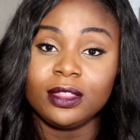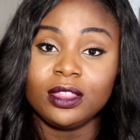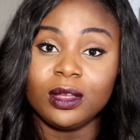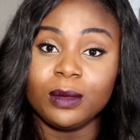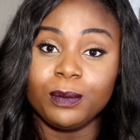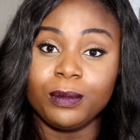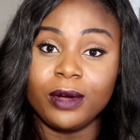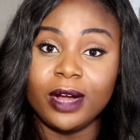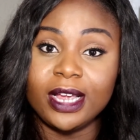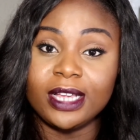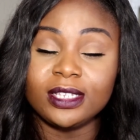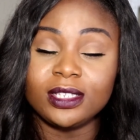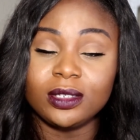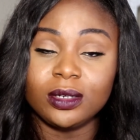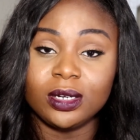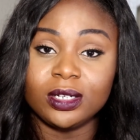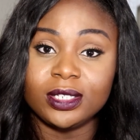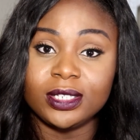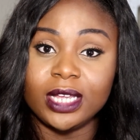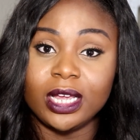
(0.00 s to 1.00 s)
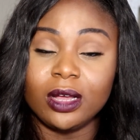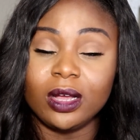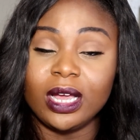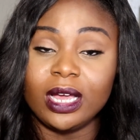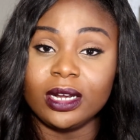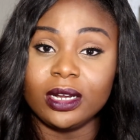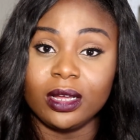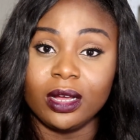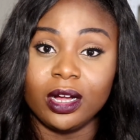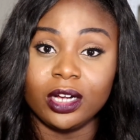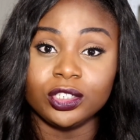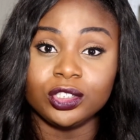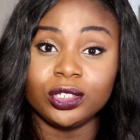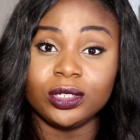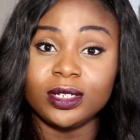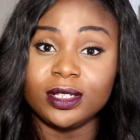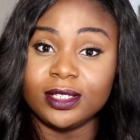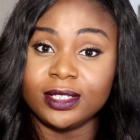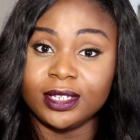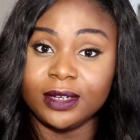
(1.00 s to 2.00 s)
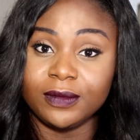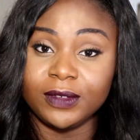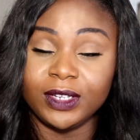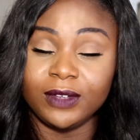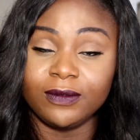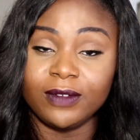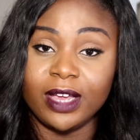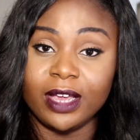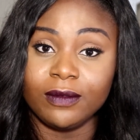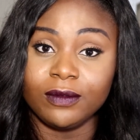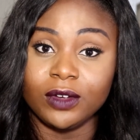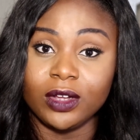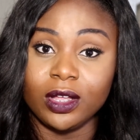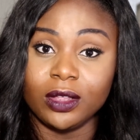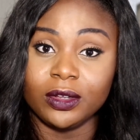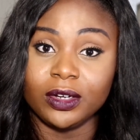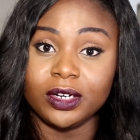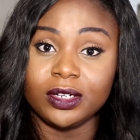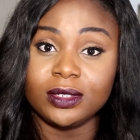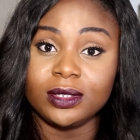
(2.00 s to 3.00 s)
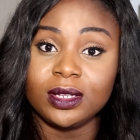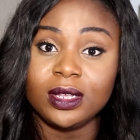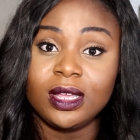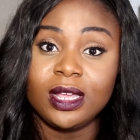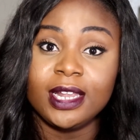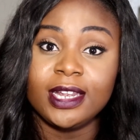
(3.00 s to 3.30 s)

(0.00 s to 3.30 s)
the price starts out at $175.